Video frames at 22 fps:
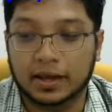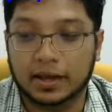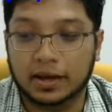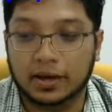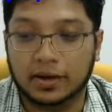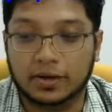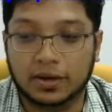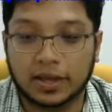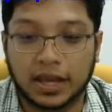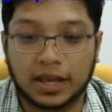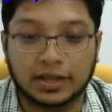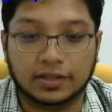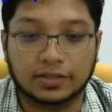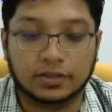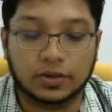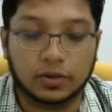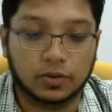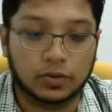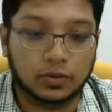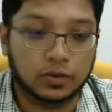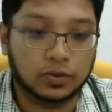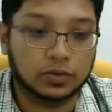Okay,
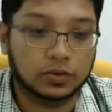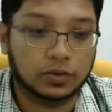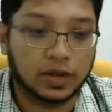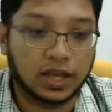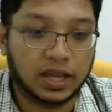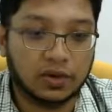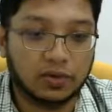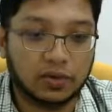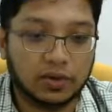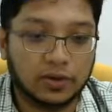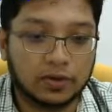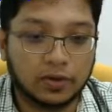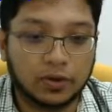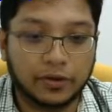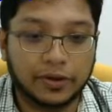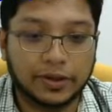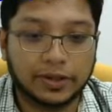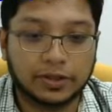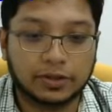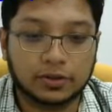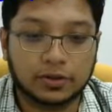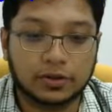so today we are
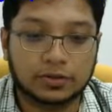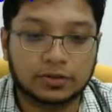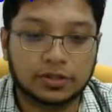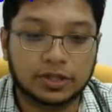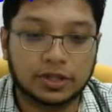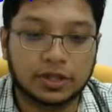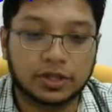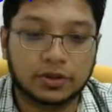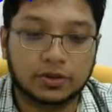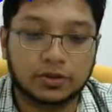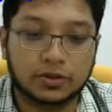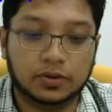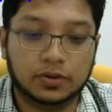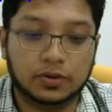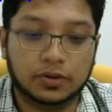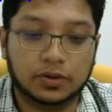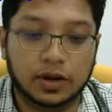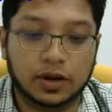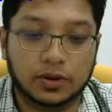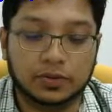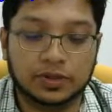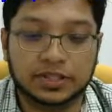going to continue
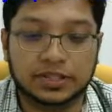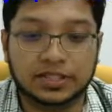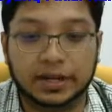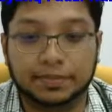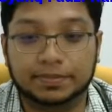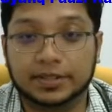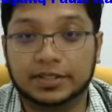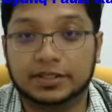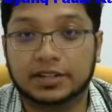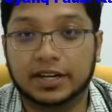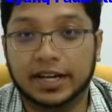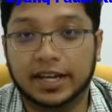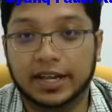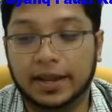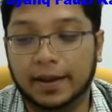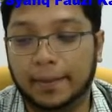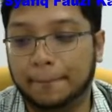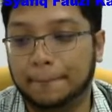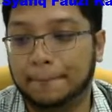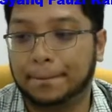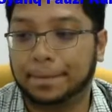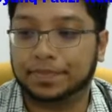our chapter 3.